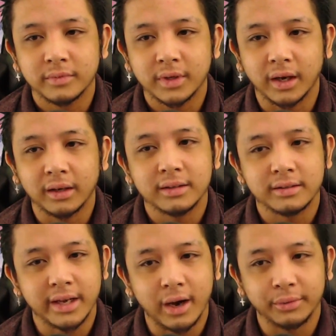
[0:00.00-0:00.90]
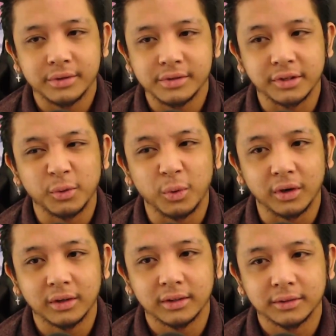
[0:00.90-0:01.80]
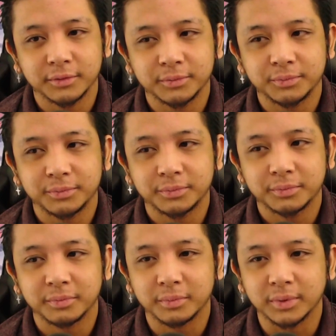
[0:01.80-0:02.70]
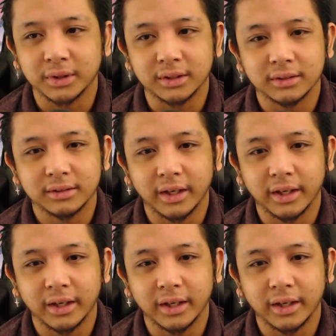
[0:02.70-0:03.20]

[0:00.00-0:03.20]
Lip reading: Okay, doubt this is gonna work. But,